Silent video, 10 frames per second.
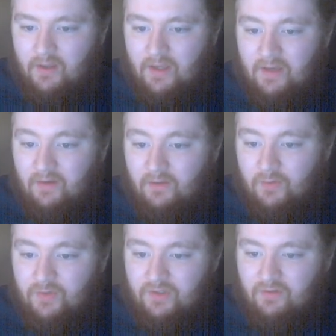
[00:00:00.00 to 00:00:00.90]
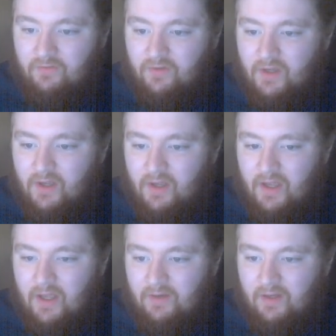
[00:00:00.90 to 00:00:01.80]
inclusive
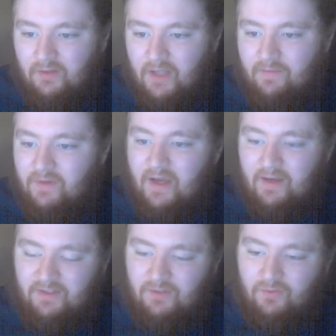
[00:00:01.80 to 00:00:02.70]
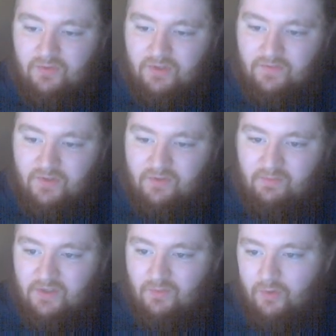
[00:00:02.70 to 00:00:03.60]
and 11 exclusive. So this
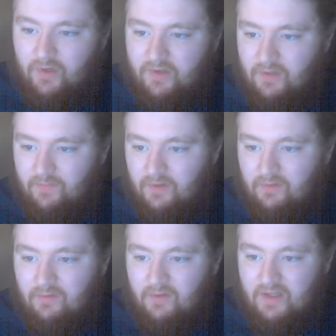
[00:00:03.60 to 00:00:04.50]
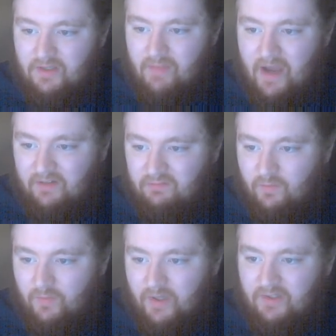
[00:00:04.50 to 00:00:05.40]
means we'll get something as a
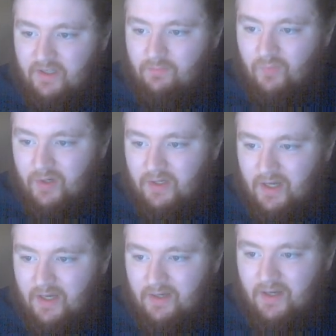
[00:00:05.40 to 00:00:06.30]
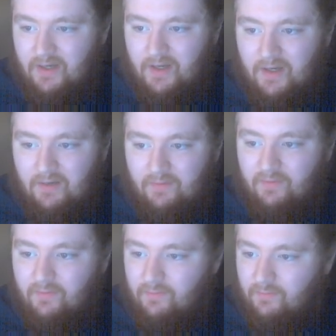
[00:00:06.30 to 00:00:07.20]
maximum like 10.999,
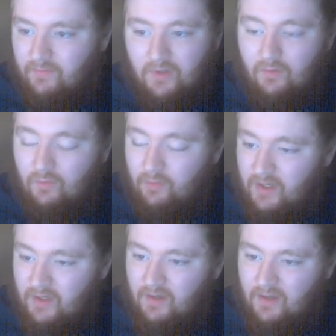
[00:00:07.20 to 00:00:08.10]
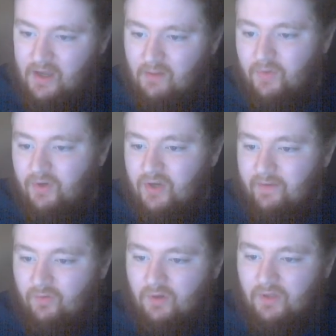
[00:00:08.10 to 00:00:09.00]
repeating, but
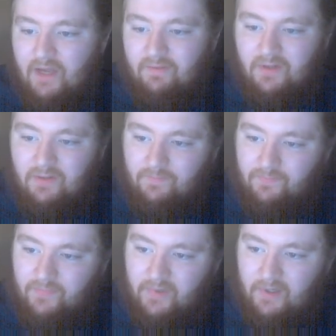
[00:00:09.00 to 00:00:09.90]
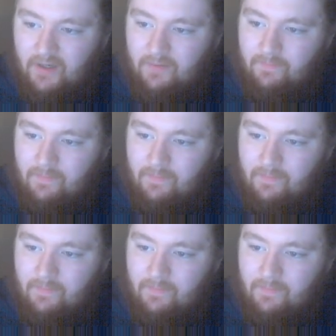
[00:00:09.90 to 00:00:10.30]
never 11. Okay?